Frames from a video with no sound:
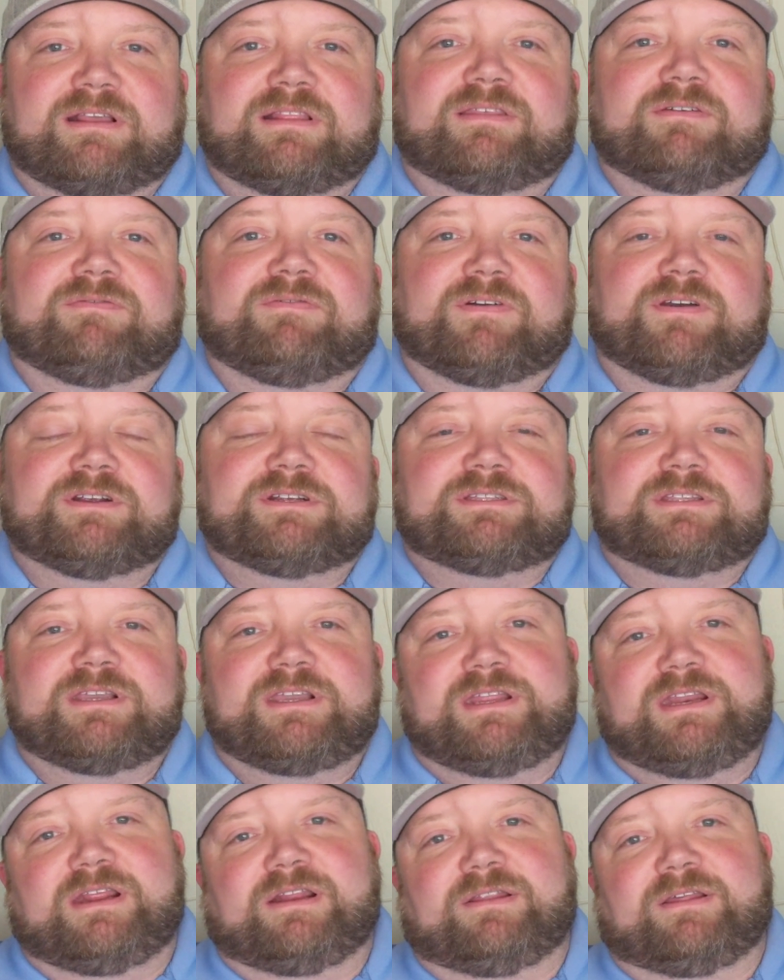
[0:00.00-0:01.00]
I think the first
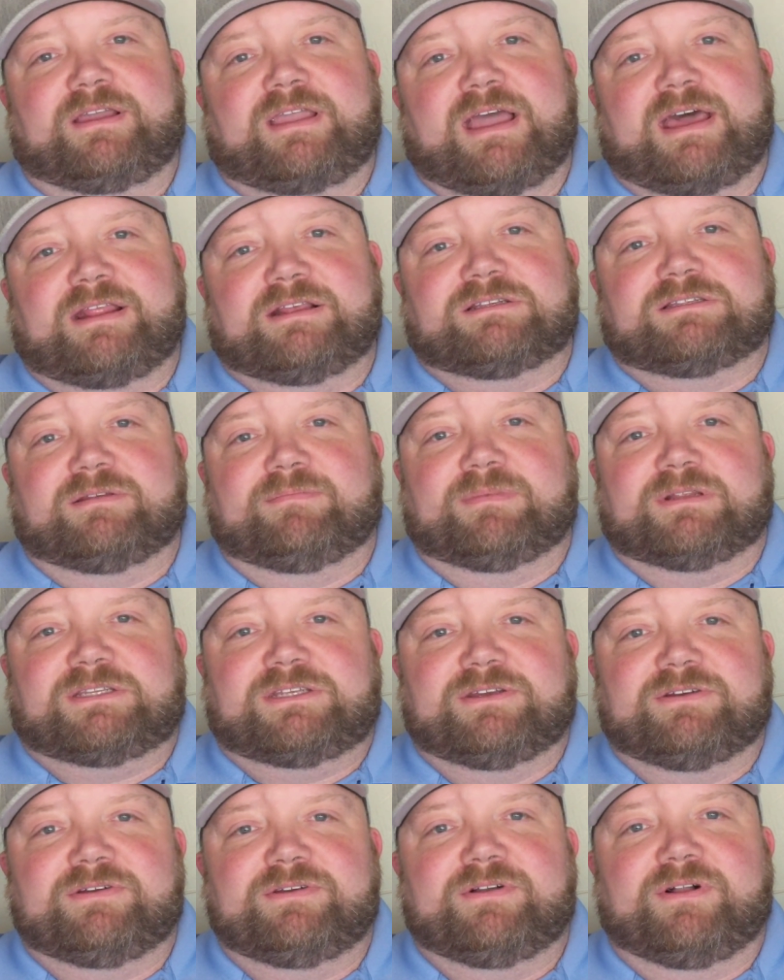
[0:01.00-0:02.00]
thing you need to look at is the
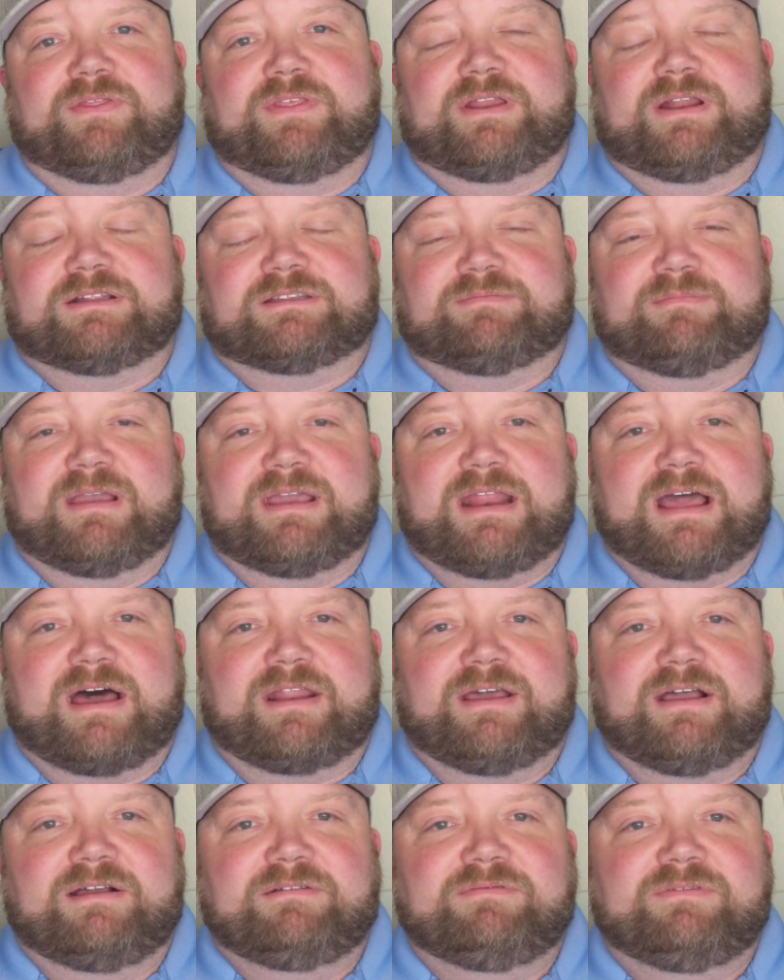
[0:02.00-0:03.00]
material that it's made
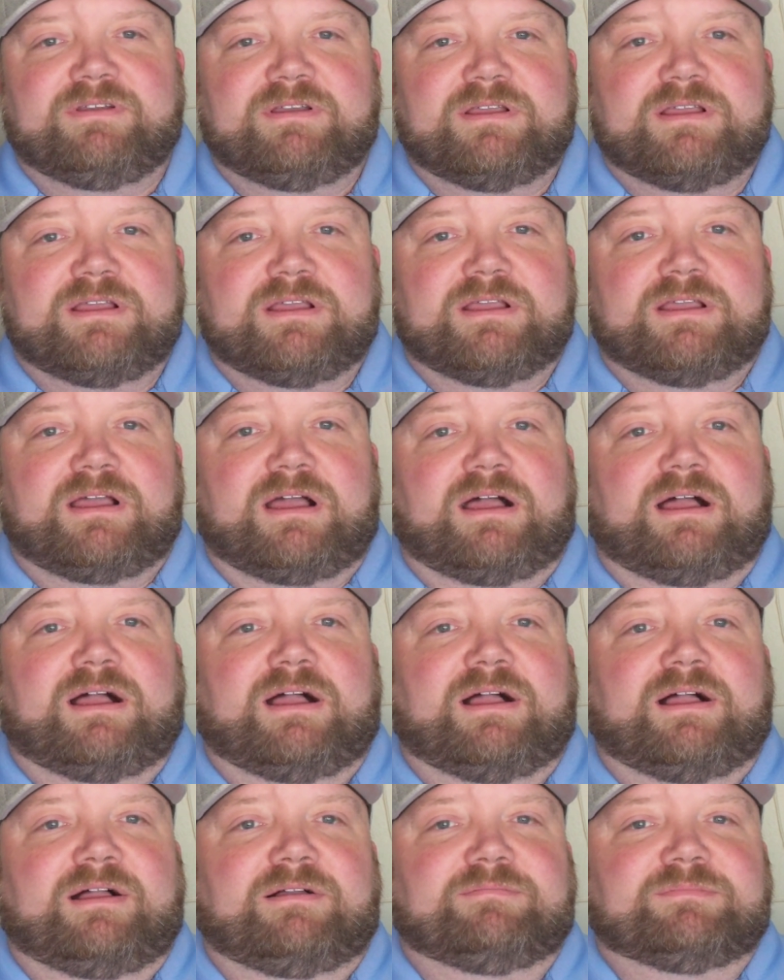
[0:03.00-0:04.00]
out
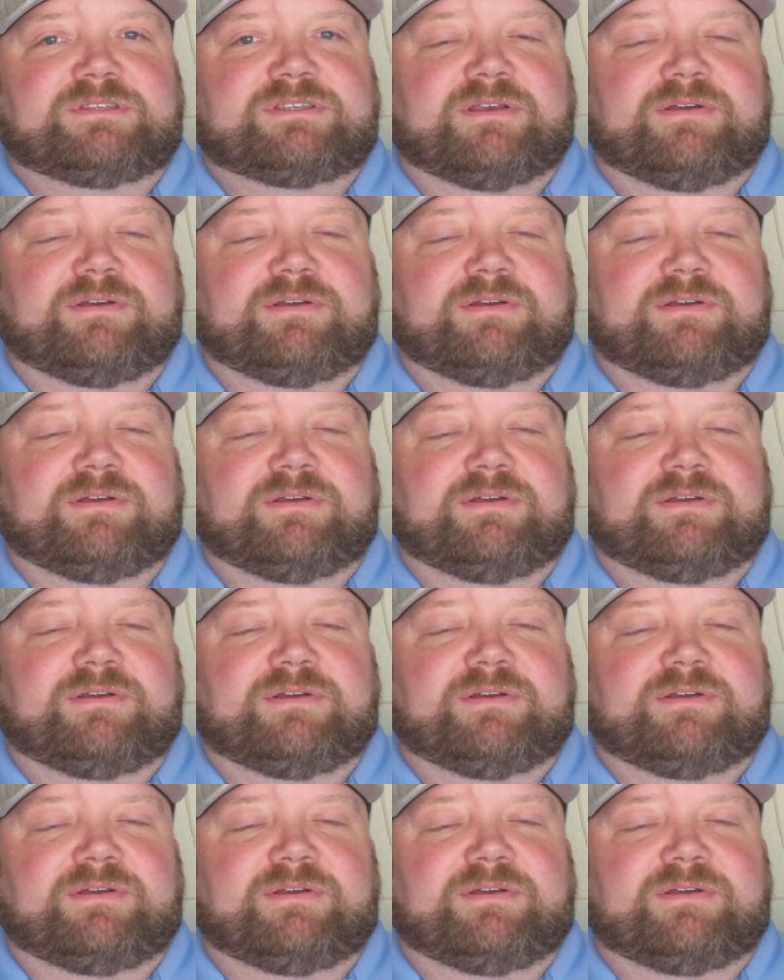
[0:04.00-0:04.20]
of.